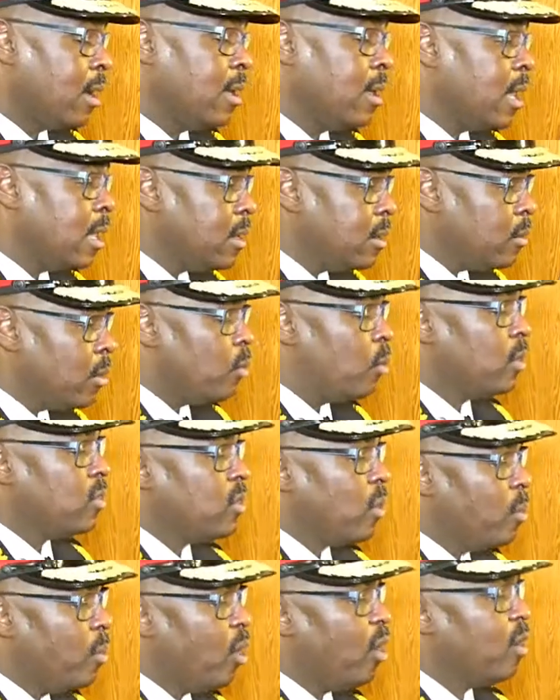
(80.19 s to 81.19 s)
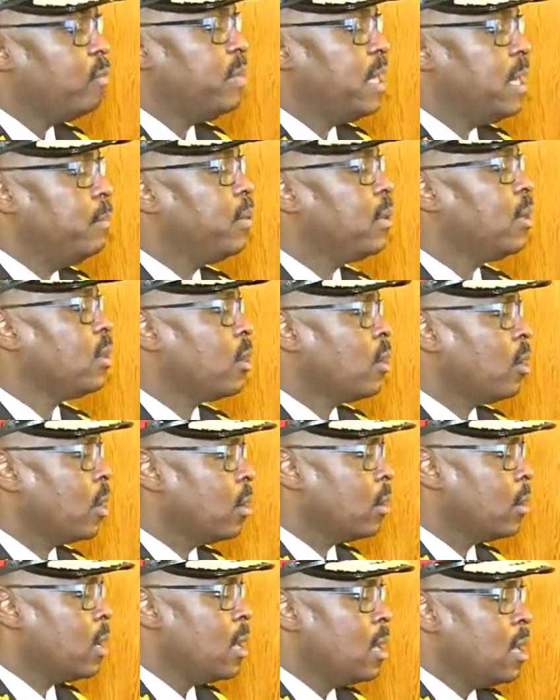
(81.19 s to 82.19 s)
And the more people
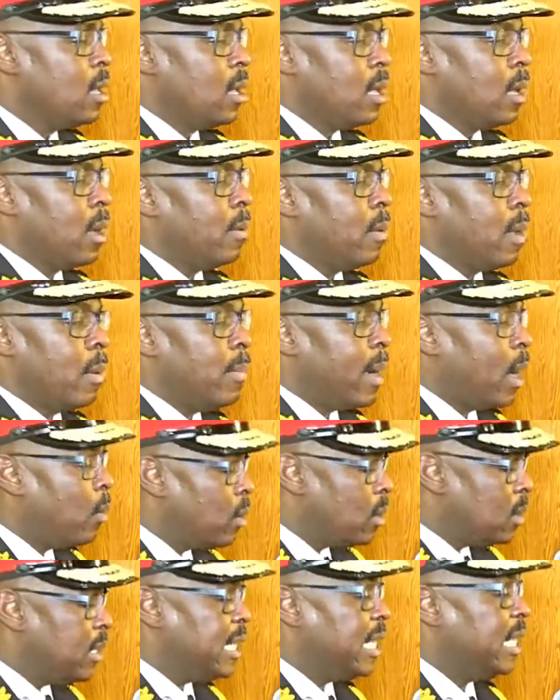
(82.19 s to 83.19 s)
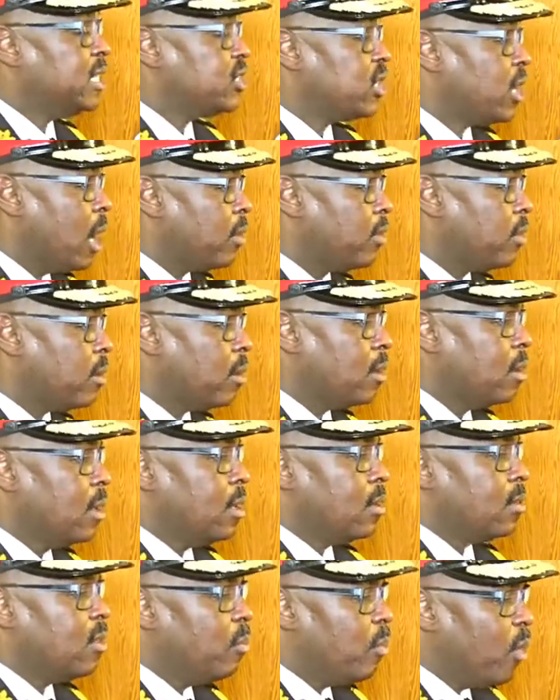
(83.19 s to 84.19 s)
learn about each other,
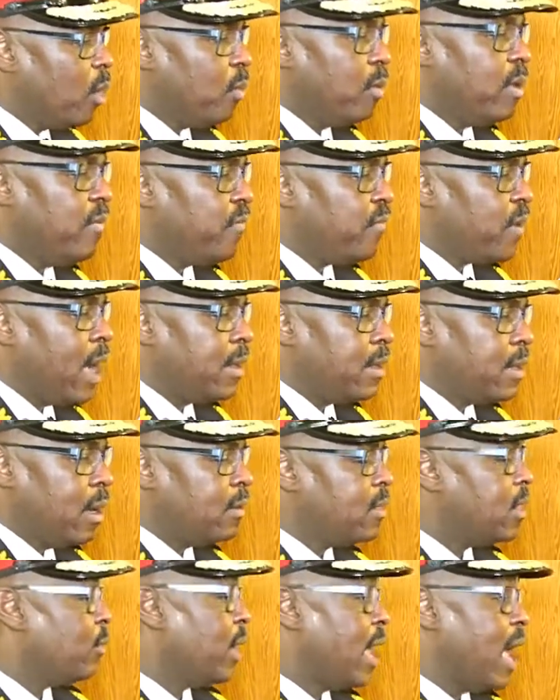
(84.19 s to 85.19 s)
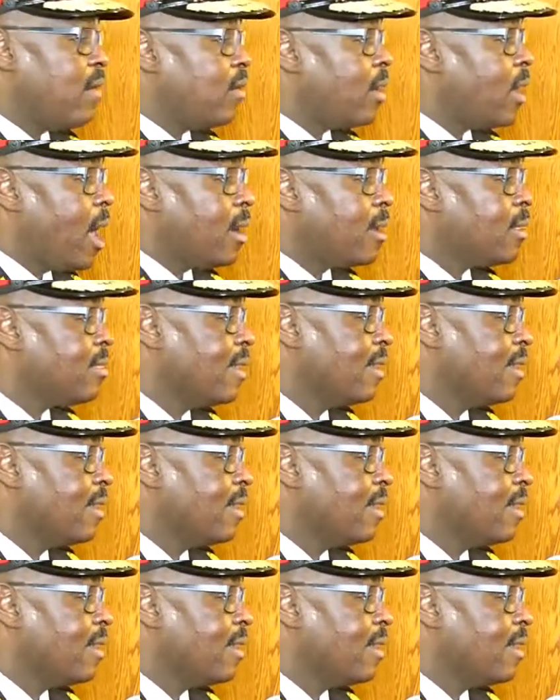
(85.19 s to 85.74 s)
the more we find out that we have a lot of